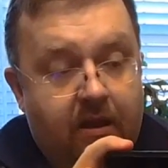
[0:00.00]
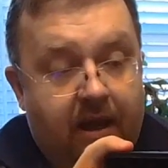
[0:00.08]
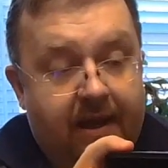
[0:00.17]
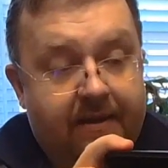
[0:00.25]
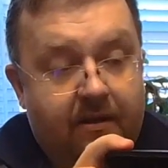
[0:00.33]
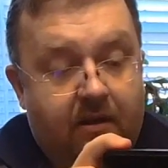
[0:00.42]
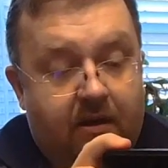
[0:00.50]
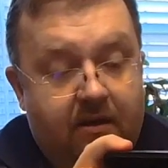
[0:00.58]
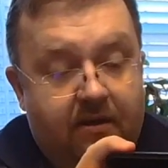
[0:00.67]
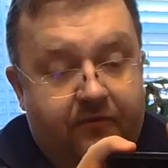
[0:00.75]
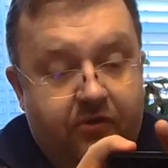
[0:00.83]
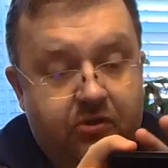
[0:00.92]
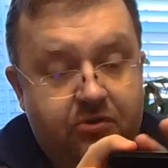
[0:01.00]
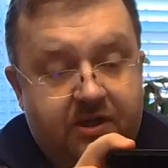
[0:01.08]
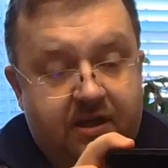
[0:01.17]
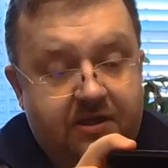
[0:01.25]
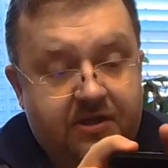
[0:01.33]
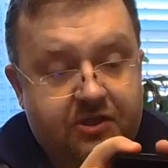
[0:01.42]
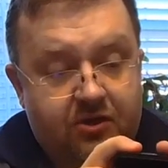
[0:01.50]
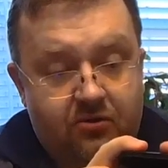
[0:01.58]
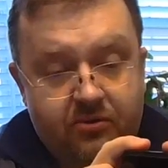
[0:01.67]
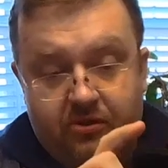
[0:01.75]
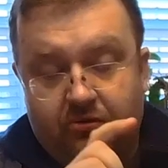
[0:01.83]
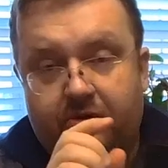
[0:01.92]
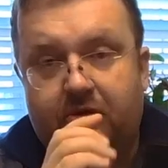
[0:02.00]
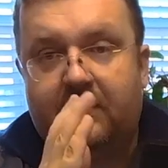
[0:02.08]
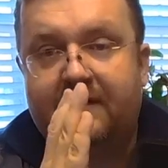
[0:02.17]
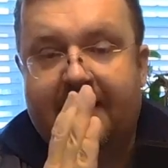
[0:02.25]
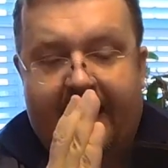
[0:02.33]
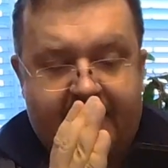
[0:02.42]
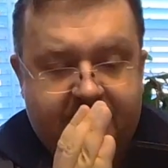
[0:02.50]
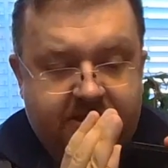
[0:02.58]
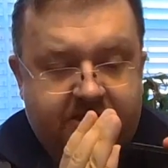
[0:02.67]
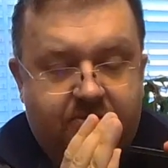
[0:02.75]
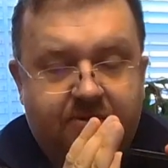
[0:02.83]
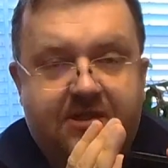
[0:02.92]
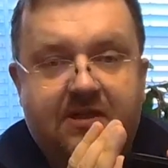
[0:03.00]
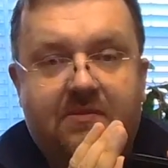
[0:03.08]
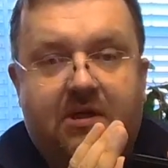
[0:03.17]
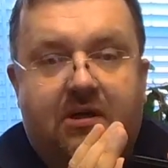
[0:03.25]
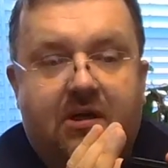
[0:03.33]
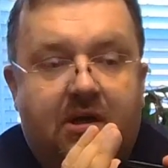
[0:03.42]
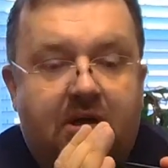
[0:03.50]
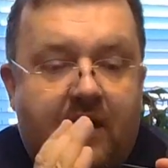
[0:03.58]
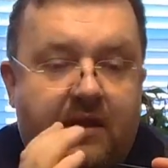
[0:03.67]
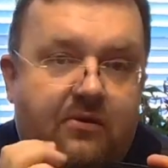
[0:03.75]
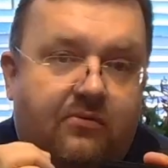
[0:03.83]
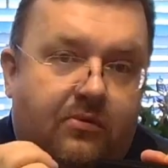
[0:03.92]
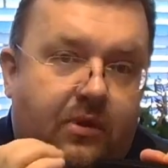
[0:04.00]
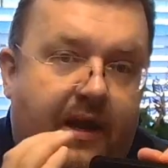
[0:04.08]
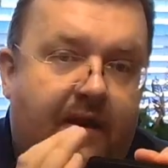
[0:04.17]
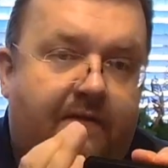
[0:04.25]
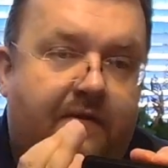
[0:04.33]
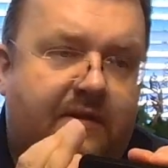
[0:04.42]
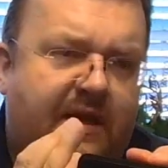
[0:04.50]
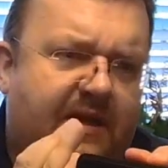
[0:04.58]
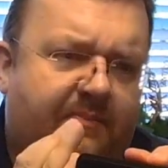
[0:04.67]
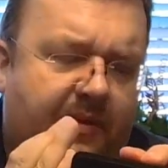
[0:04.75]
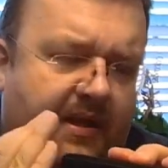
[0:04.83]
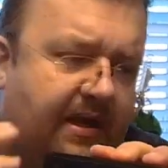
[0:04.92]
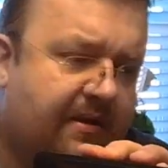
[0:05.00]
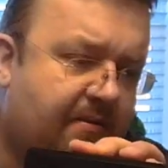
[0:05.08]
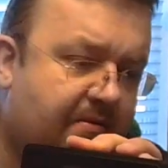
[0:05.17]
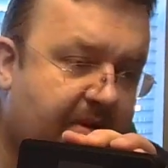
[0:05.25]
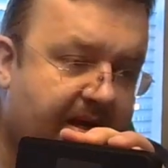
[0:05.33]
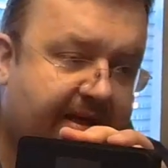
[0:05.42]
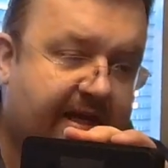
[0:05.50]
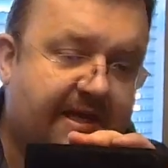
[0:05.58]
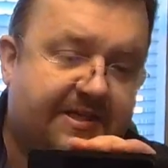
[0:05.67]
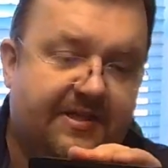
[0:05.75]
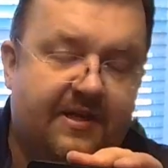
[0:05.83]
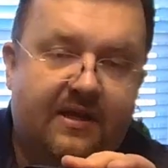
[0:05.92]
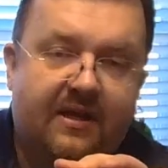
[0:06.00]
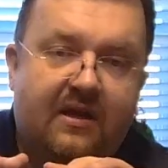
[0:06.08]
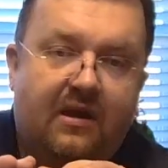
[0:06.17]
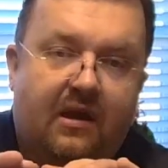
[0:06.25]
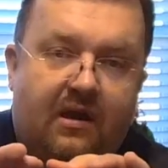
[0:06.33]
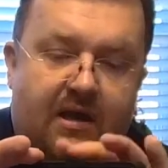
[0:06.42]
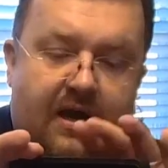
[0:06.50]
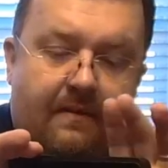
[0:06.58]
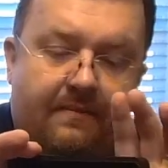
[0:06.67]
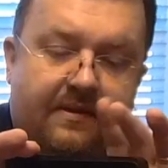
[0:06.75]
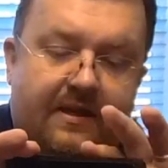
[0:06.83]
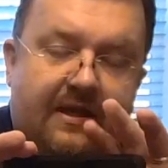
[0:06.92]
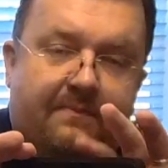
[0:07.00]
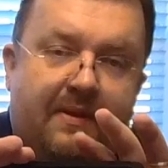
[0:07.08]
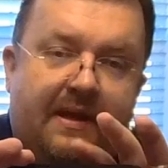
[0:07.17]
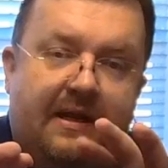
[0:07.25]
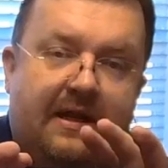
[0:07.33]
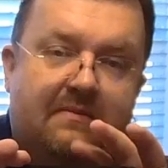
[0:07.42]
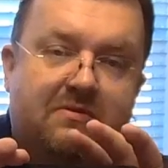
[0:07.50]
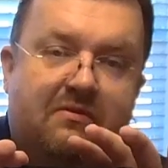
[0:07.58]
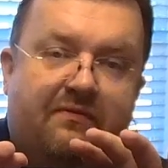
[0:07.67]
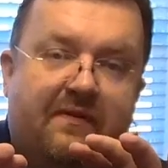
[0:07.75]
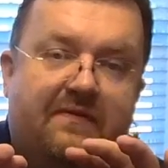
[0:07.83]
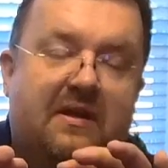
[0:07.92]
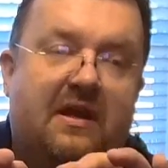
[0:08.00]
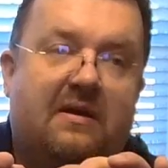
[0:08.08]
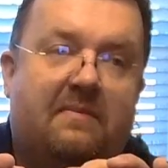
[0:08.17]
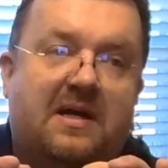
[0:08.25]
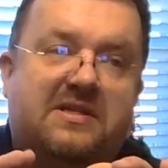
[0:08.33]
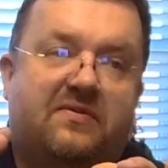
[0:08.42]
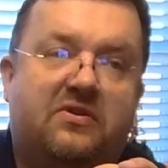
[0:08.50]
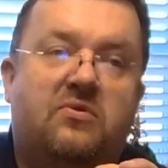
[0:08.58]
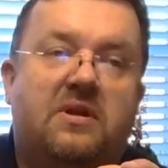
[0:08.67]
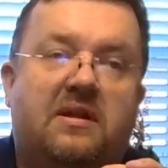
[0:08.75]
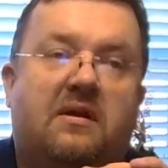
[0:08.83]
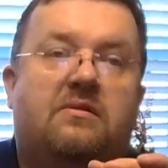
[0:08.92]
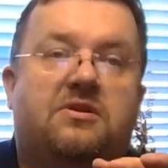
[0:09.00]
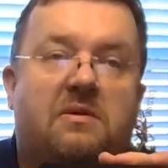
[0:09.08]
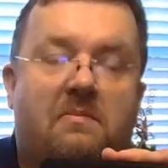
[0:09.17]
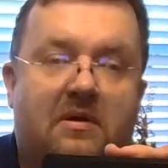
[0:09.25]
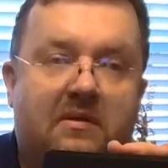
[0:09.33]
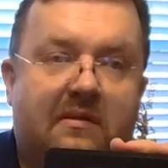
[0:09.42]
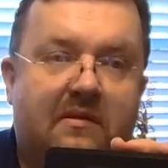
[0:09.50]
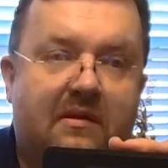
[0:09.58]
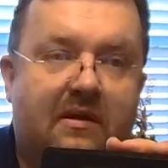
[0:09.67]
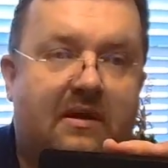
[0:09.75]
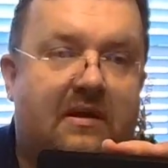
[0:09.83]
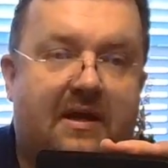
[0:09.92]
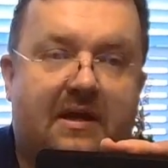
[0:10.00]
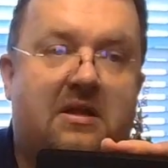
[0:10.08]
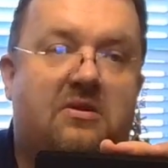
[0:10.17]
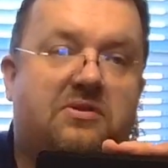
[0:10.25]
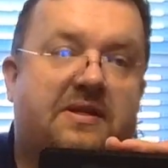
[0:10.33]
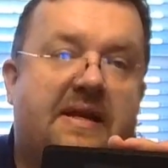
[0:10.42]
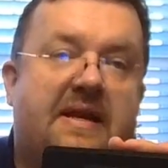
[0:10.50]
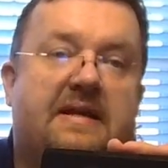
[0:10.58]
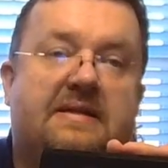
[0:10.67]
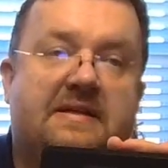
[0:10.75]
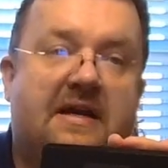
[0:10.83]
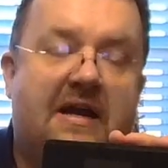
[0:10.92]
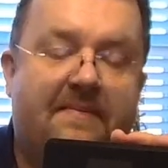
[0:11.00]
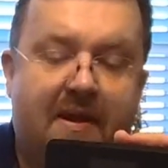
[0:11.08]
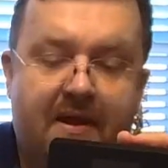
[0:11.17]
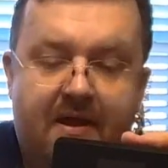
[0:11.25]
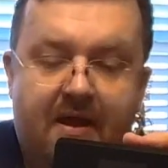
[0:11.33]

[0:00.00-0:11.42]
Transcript: If you use it on its own, it has its own SIM card, and you'll have the data plan. In my case, the data plan comes with 50 gigabytes for $20 a month, and I can use it at any time.